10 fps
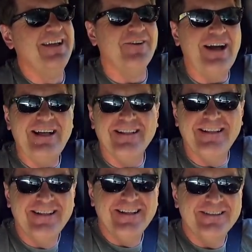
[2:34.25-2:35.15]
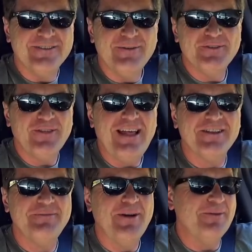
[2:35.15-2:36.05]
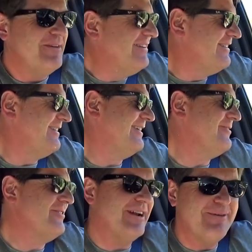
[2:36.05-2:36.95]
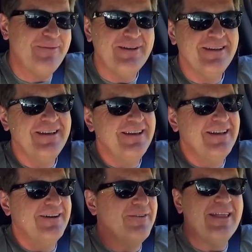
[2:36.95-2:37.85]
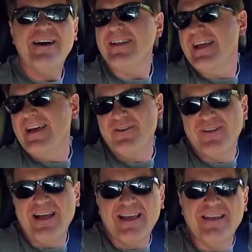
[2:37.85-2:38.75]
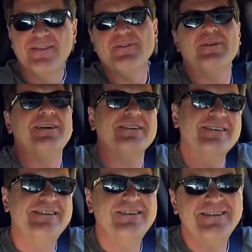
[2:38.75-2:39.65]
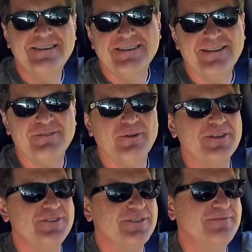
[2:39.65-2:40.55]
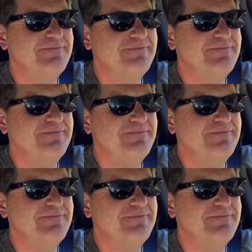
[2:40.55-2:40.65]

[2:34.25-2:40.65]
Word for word: Well, so much for that experiment. It went up without ever locking the rear differential.